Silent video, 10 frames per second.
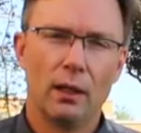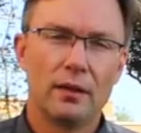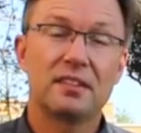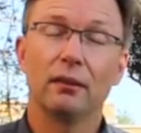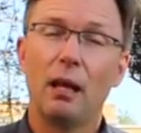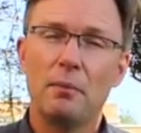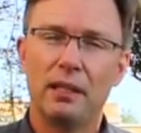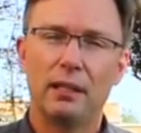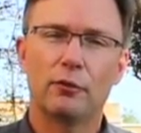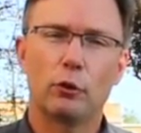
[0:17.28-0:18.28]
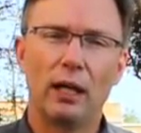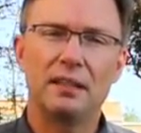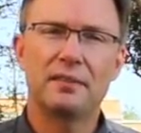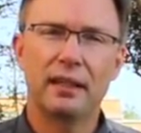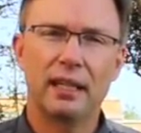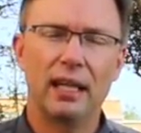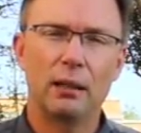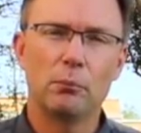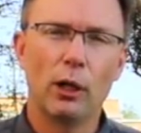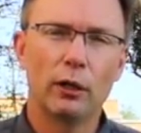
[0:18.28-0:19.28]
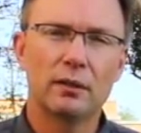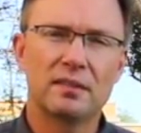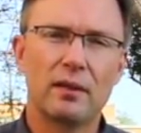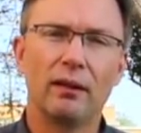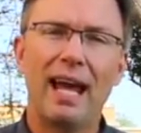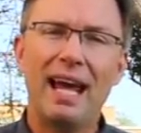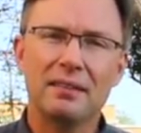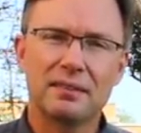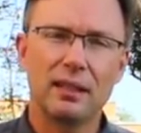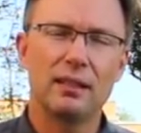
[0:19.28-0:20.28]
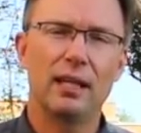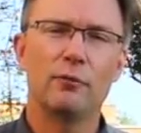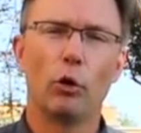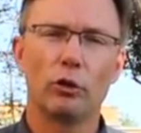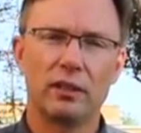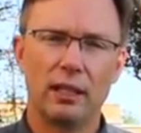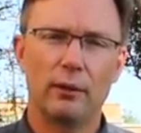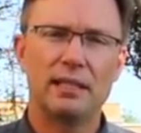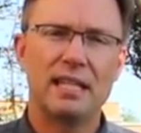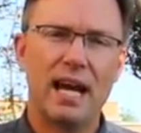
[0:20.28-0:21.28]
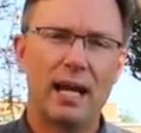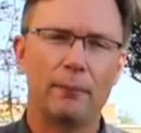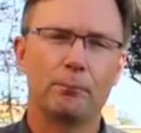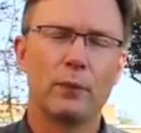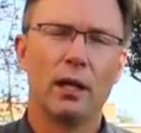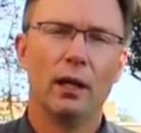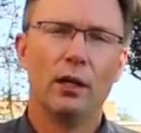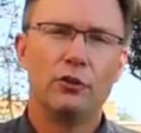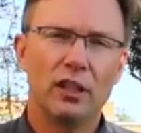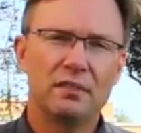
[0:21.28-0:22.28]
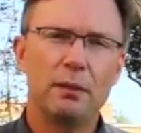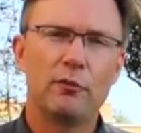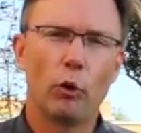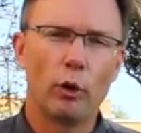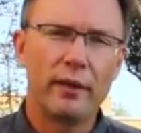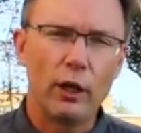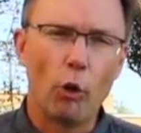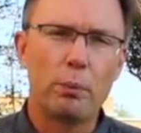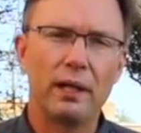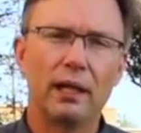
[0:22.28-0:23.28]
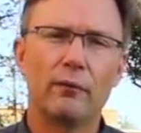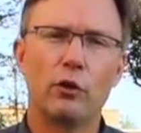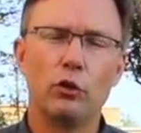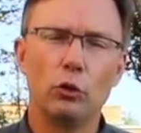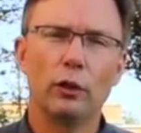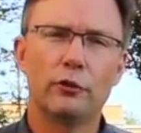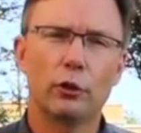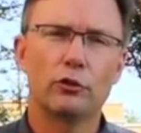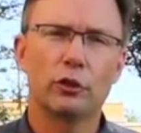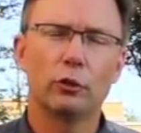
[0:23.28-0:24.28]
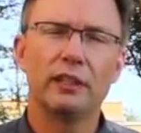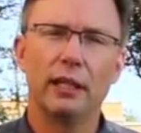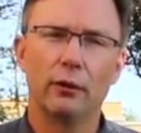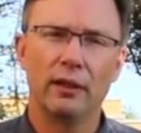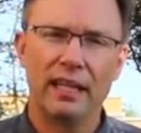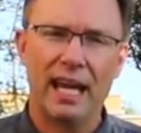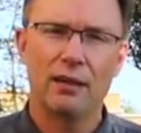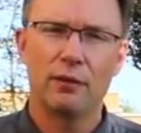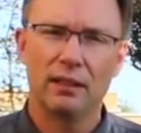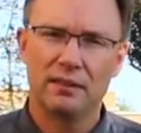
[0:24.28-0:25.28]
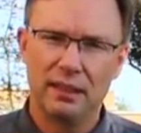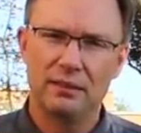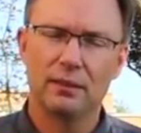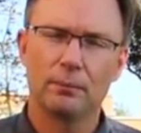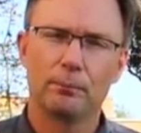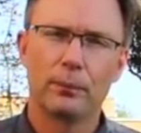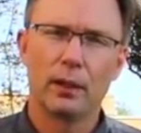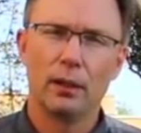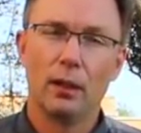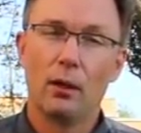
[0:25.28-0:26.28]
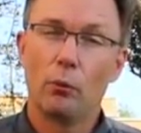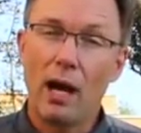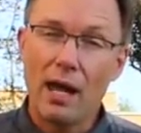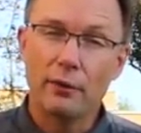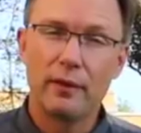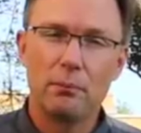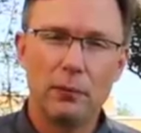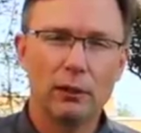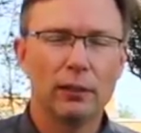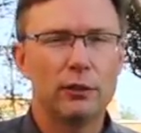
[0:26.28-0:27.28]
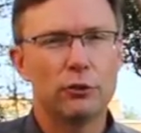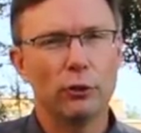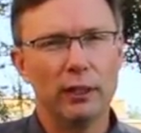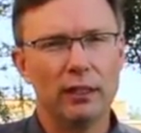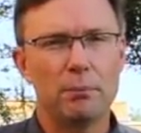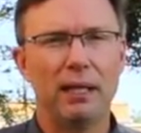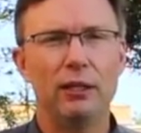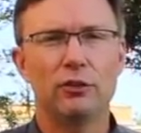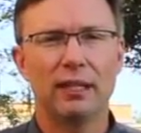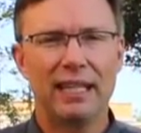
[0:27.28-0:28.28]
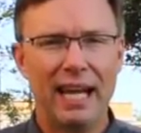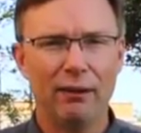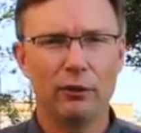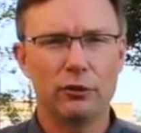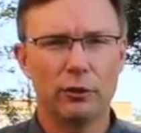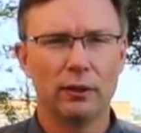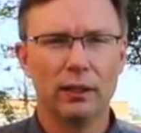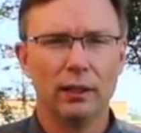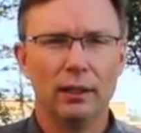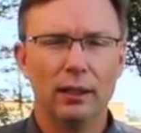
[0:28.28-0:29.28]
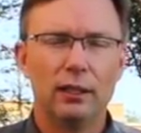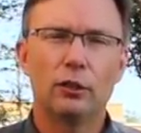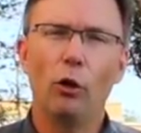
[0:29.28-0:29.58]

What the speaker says: The Solemnity of Christ the King marks the last Sunday of Ordinary Time, just before the opening of the new liturgical year in the Advent season. Rather than merely turning the page on the calendar, it